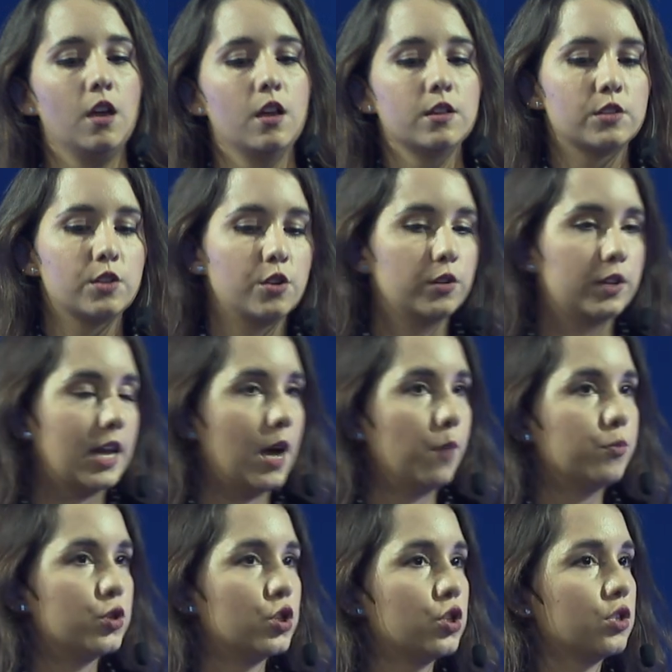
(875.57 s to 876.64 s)
So
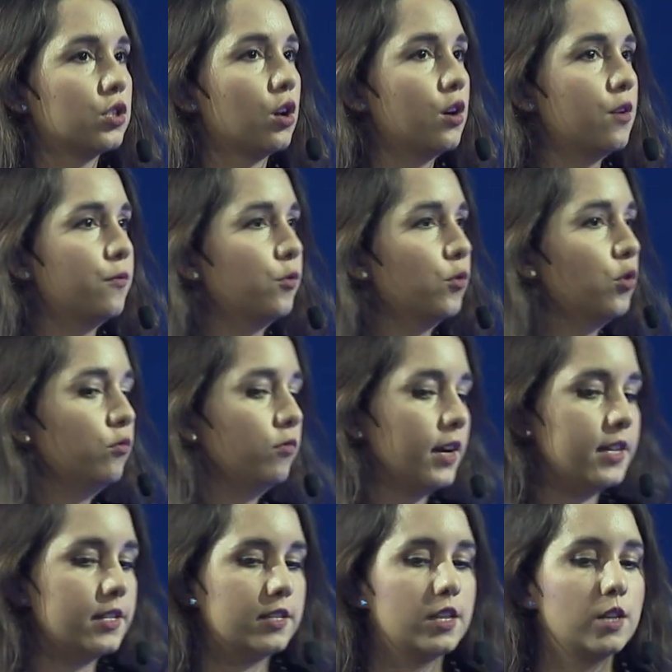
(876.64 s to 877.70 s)
CAPTCHA's overall
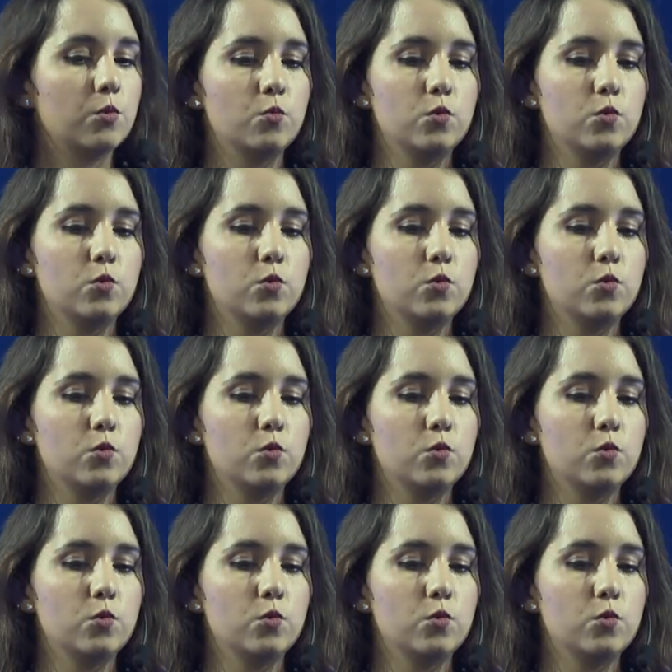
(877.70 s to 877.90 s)
rating